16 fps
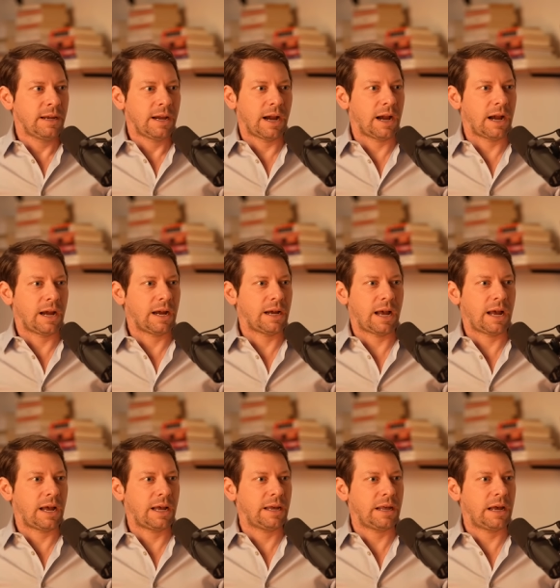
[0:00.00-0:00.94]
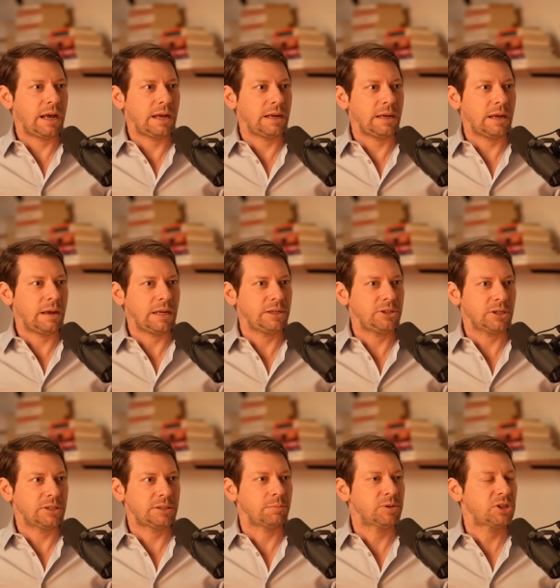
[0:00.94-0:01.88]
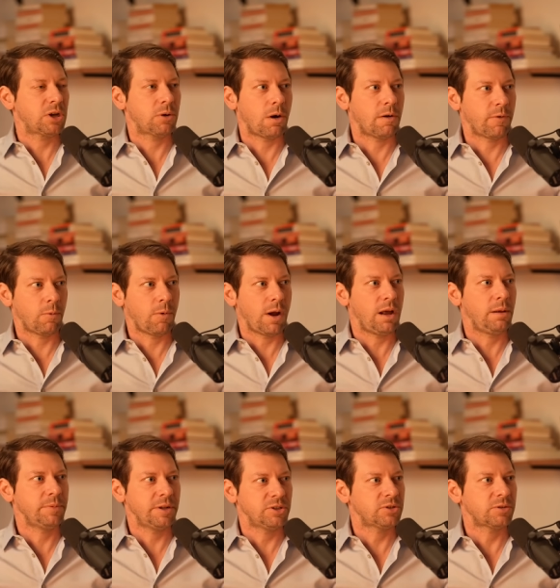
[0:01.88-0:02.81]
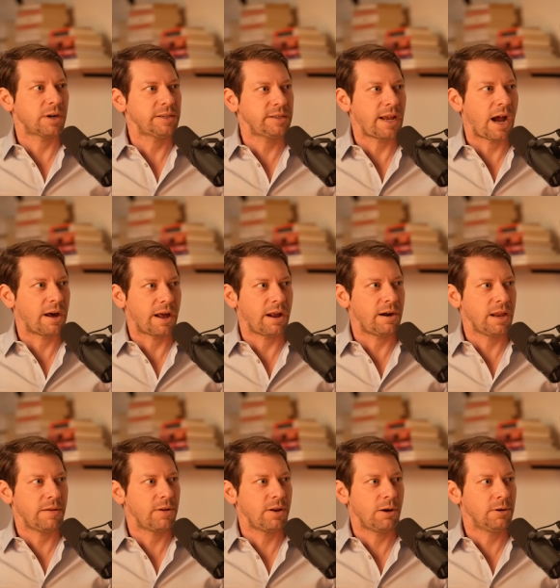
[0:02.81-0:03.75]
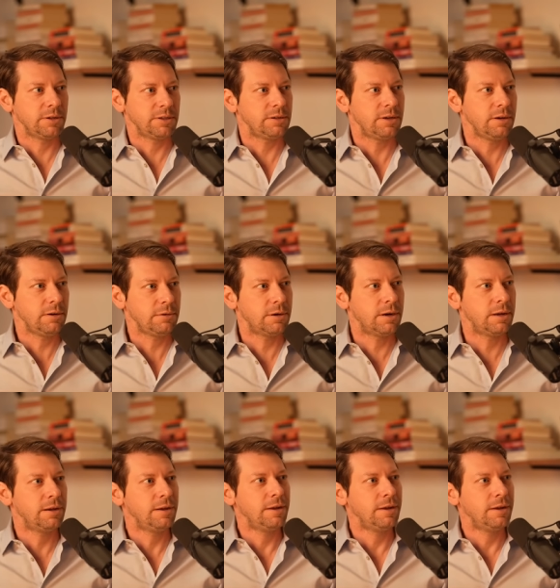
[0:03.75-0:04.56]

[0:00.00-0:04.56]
I, I, I just am so overwhelmed and stressed out. I don't even know what to do.